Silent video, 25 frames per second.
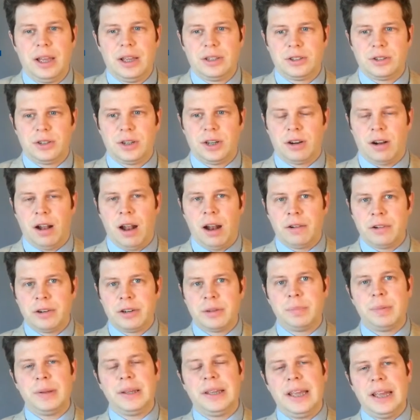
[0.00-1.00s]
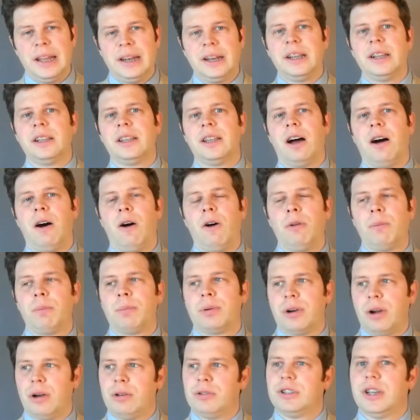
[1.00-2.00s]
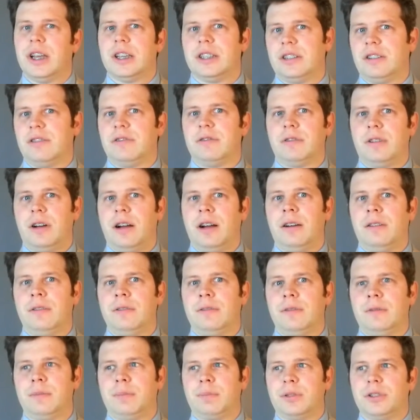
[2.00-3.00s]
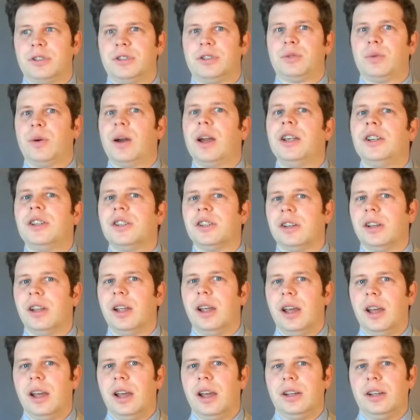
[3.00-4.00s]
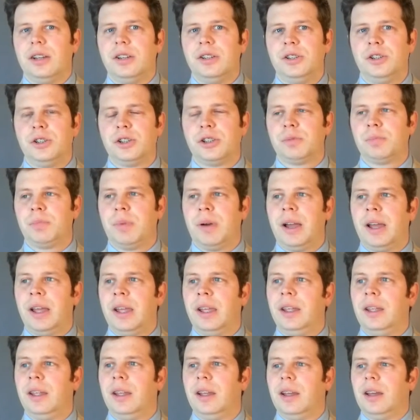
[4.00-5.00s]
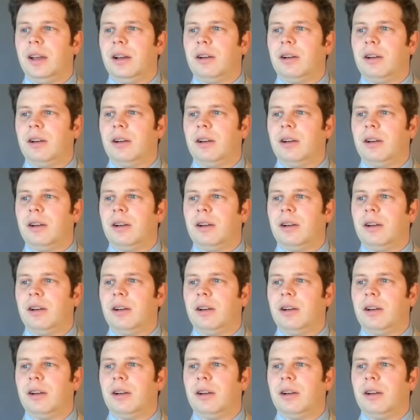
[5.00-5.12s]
So you're already beginning the whole process of persuasion just by,